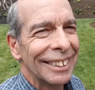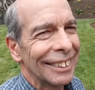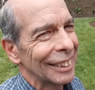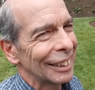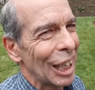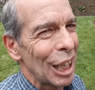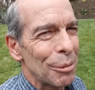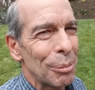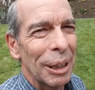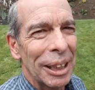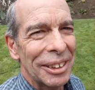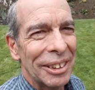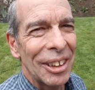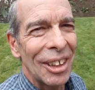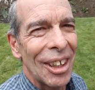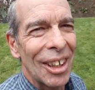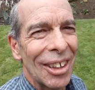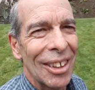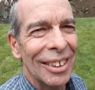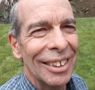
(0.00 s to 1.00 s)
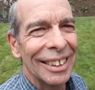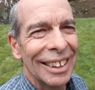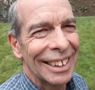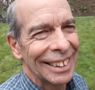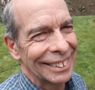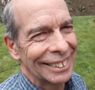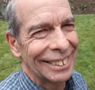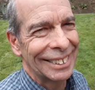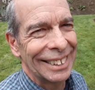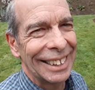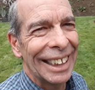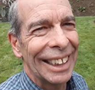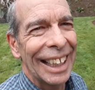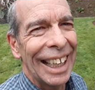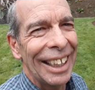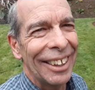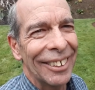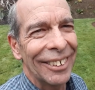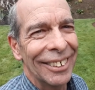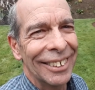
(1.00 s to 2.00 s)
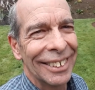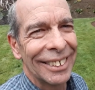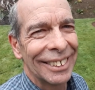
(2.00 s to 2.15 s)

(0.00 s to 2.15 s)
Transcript: God bless you all. See you later.